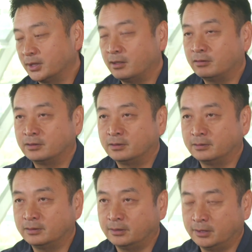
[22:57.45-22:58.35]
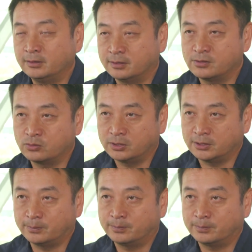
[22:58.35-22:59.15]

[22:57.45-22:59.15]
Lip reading: our industry.